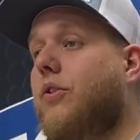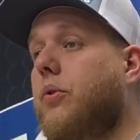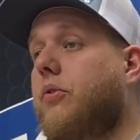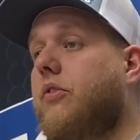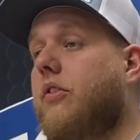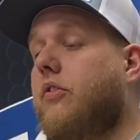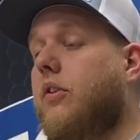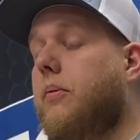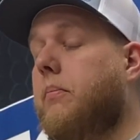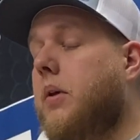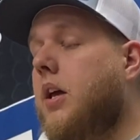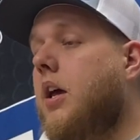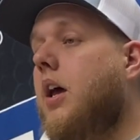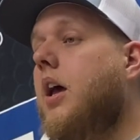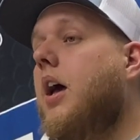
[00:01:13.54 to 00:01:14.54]
fuel system.
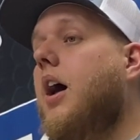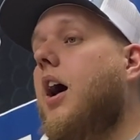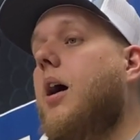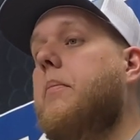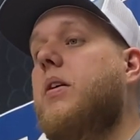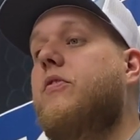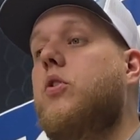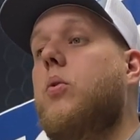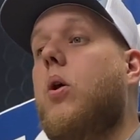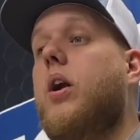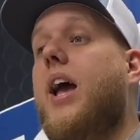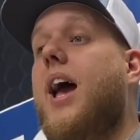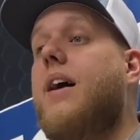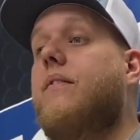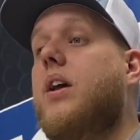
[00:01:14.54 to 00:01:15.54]
Um, if you
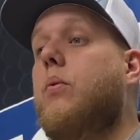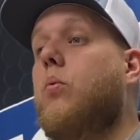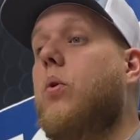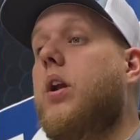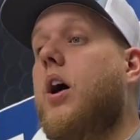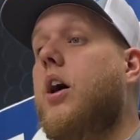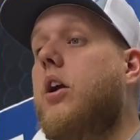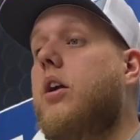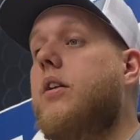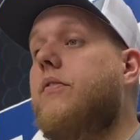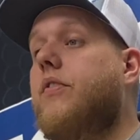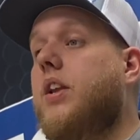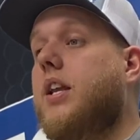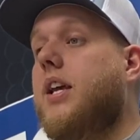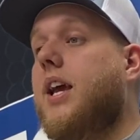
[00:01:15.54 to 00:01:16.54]
are to have a
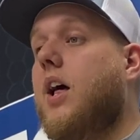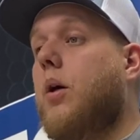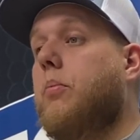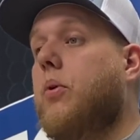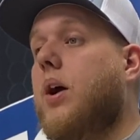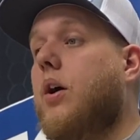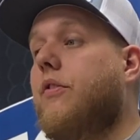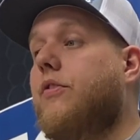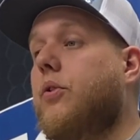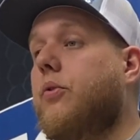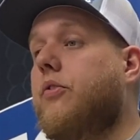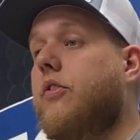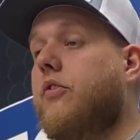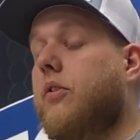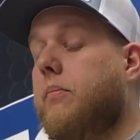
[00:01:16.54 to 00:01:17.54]
150 gallon per hour
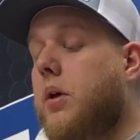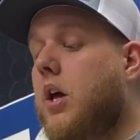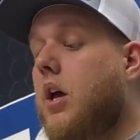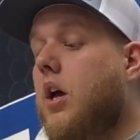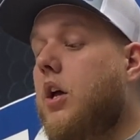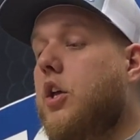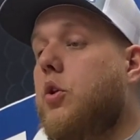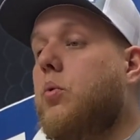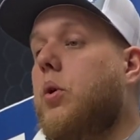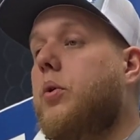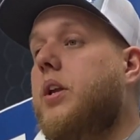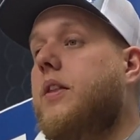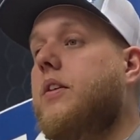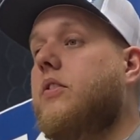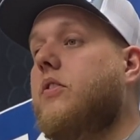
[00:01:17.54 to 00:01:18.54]
fuel system, you
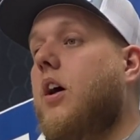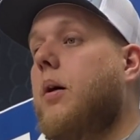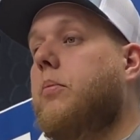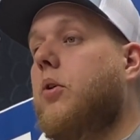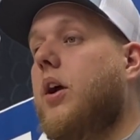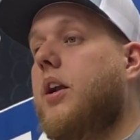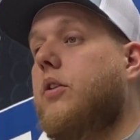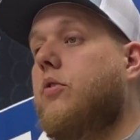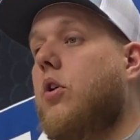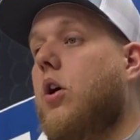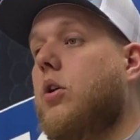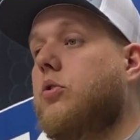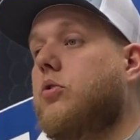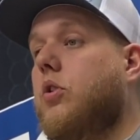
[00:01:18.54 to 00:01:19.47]
will need this upgraded draw